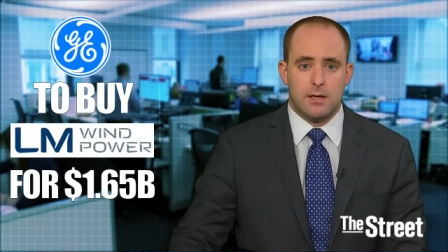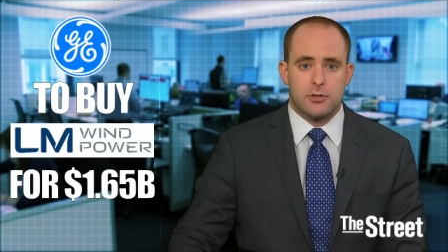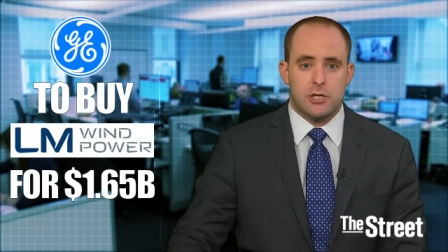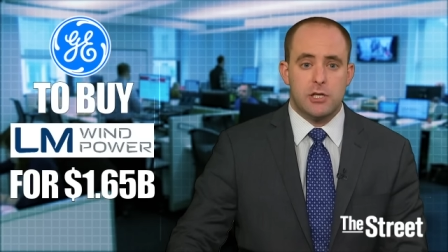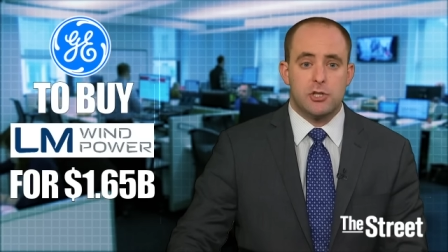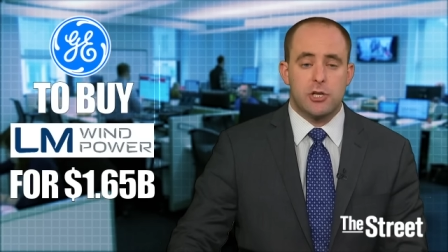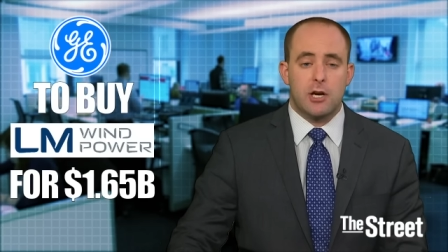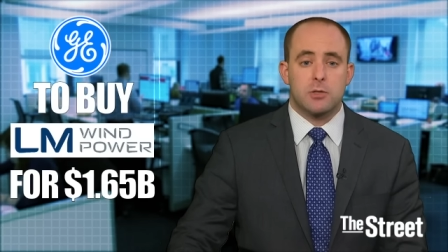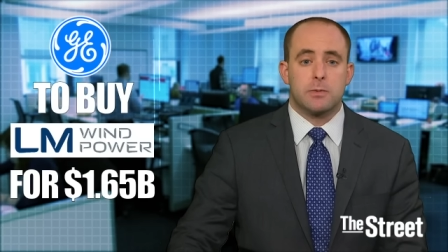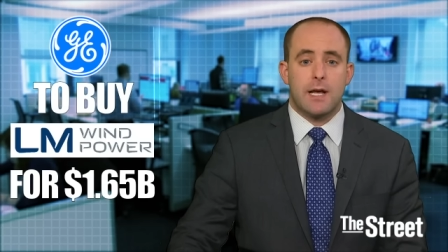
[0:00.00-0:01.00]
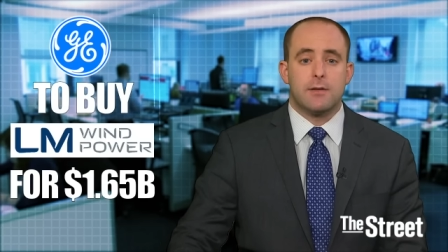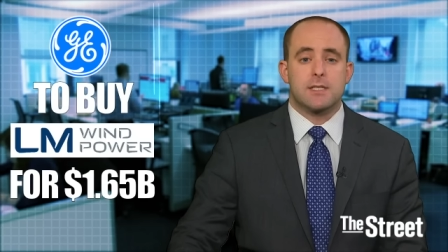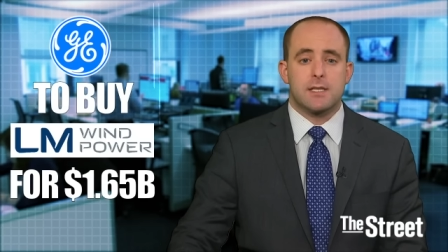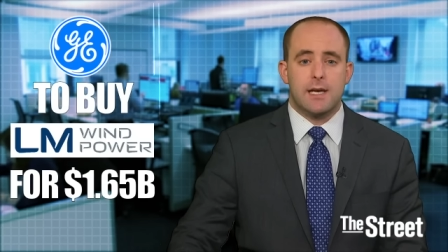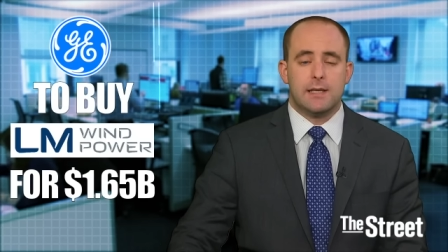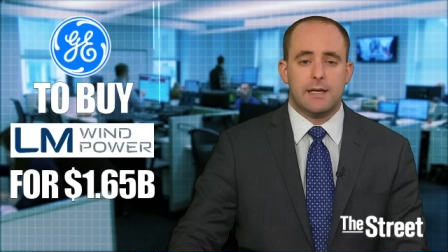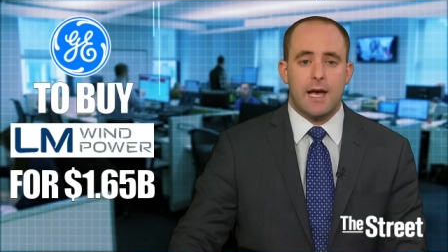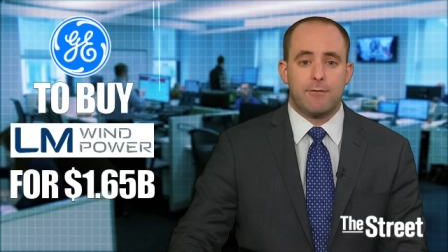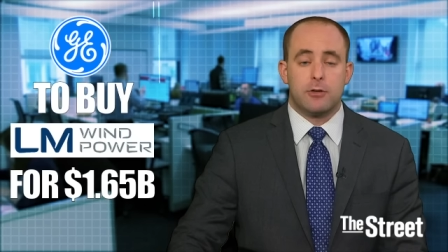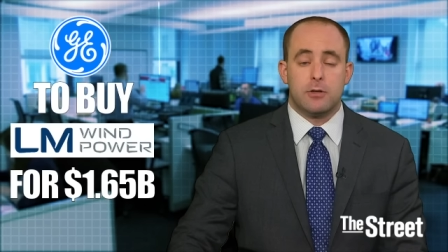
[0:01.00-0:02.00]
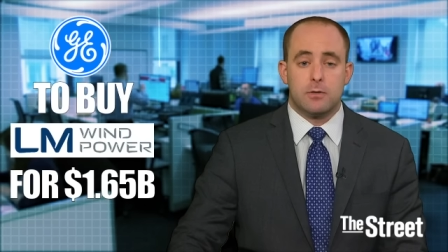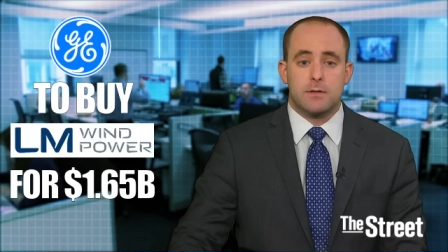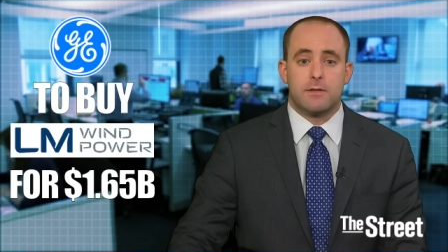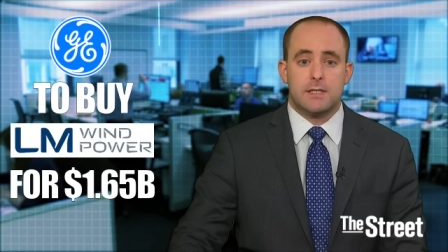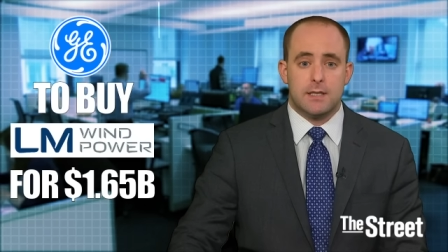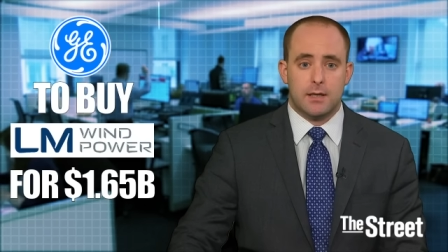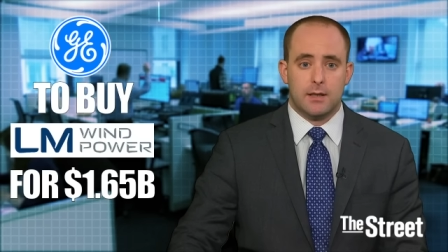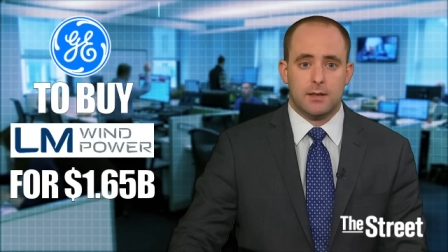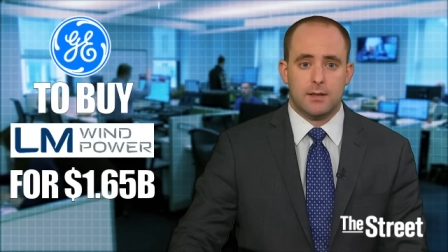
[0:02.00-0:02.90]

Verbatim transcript: GE shares were down slightly after news of the deal.